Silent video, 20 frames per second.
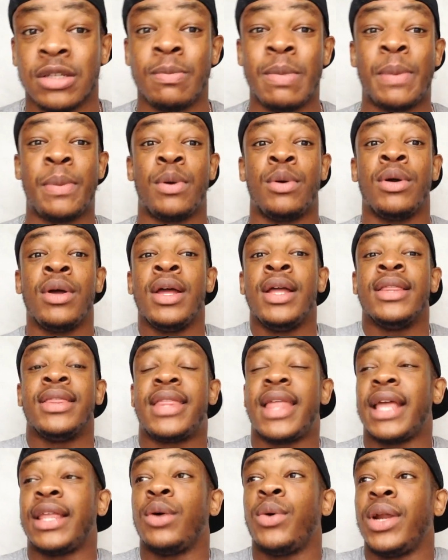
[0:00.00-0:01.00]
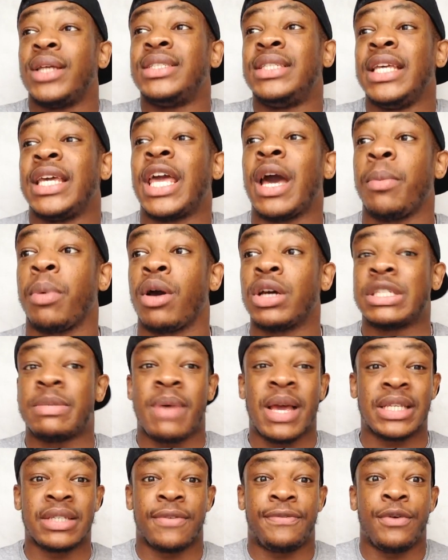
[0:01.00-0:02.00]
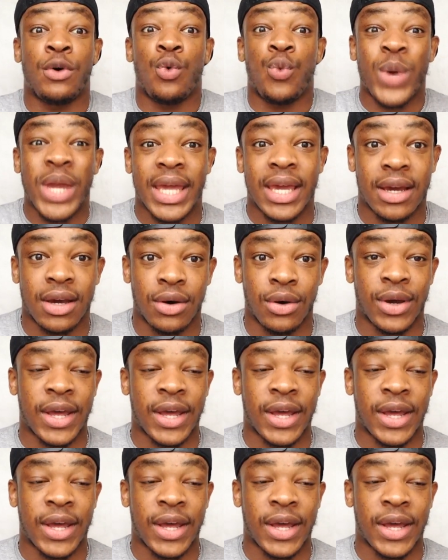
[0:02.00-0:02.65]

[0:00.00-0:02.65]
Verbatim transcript: Some people they don't want to seek help because it makes them feel weak.